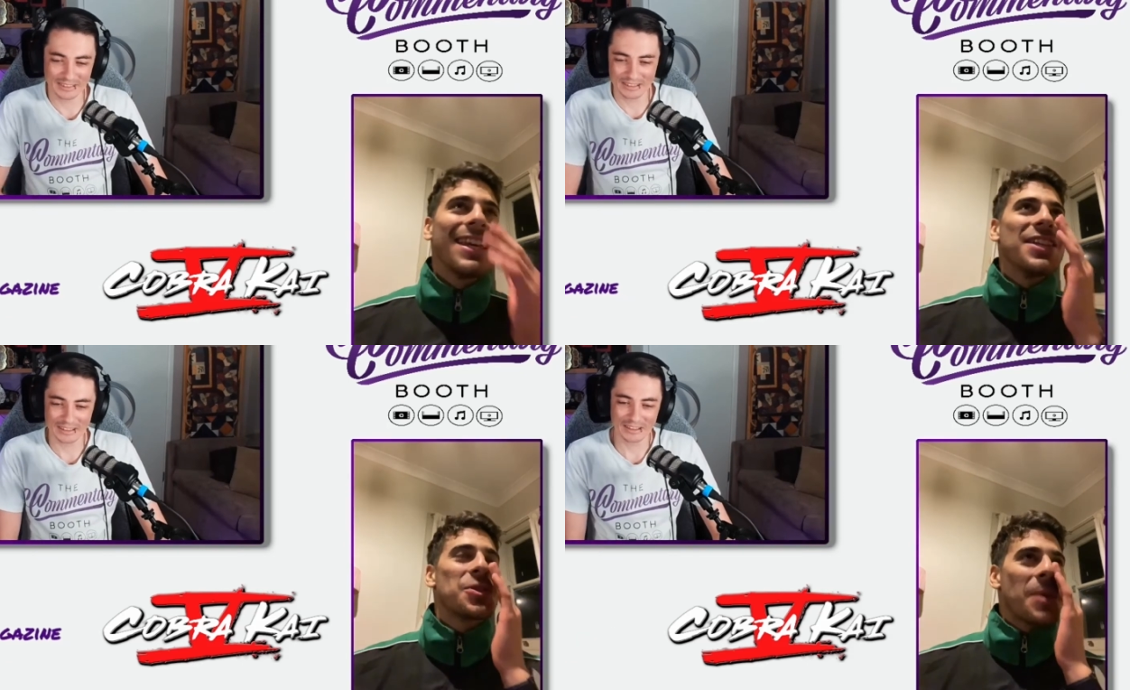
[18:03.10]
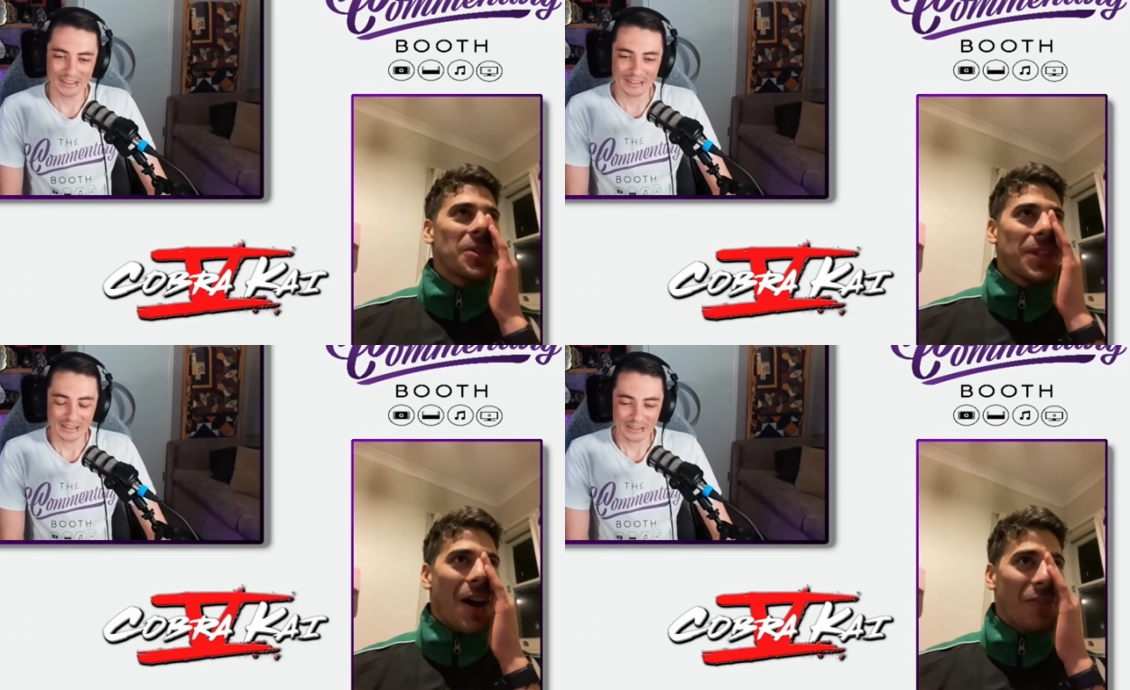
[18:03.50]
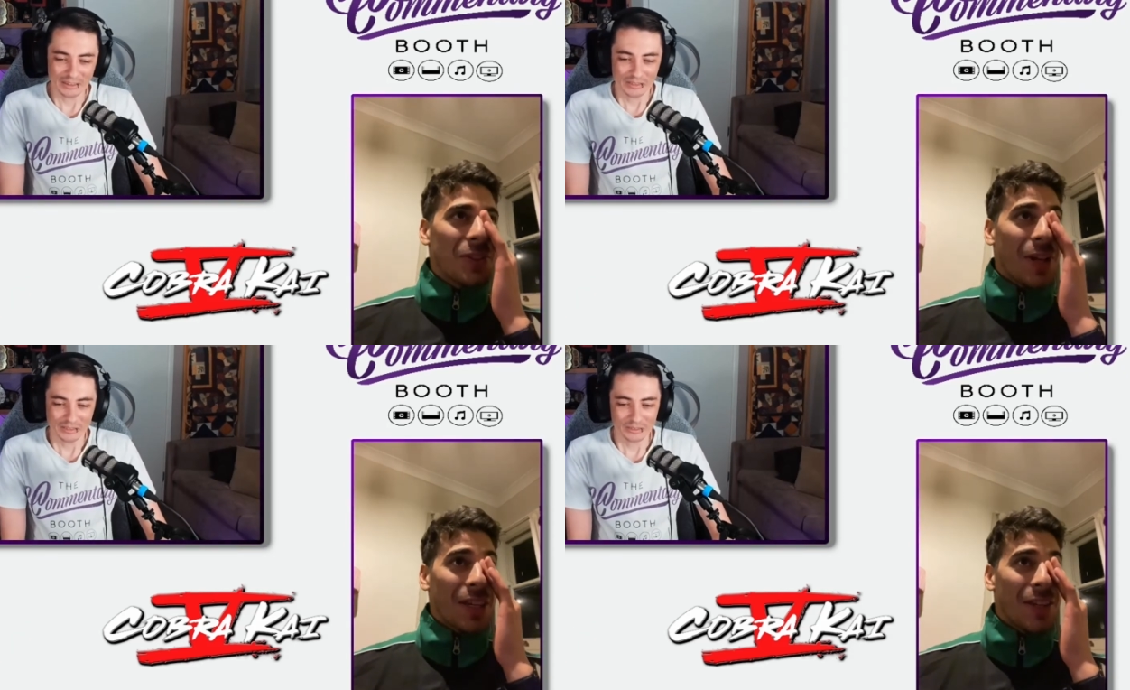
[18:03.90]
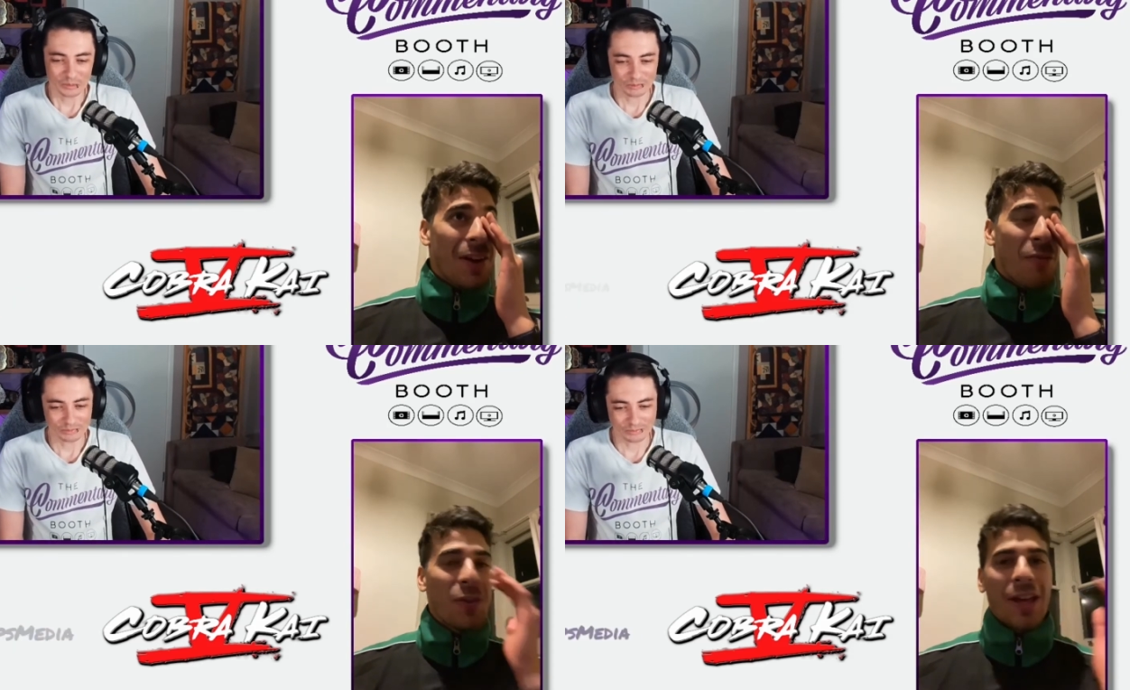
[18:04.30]
Speaker 1: It is especially after like
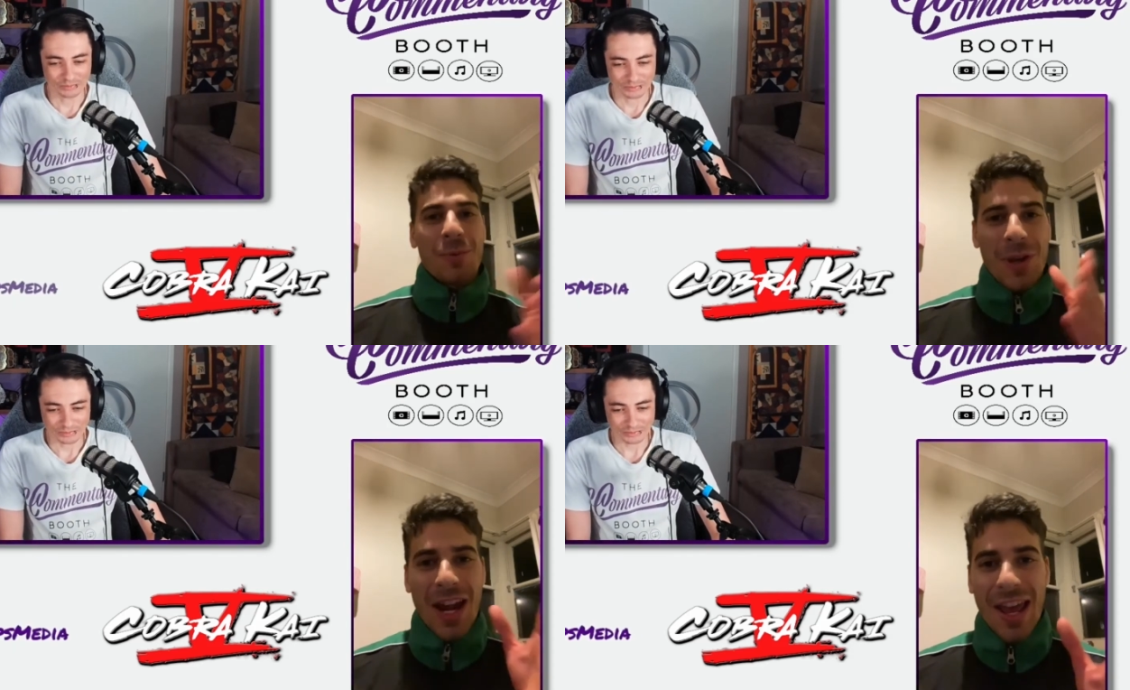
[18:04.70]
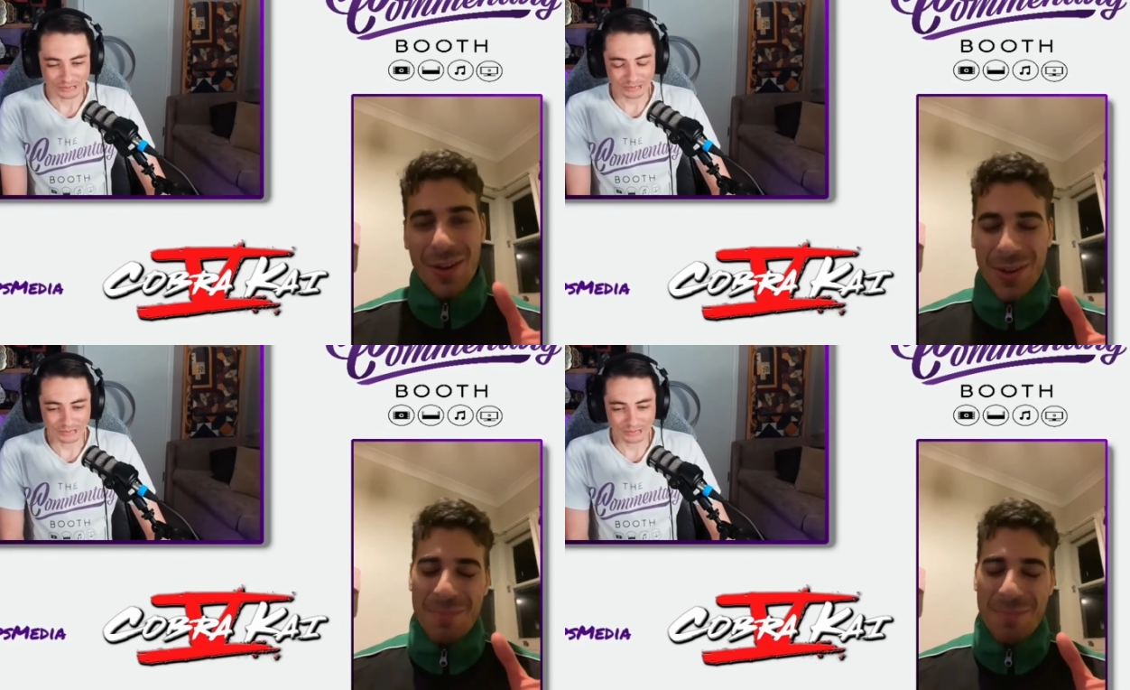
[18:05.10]
I feel like we kind of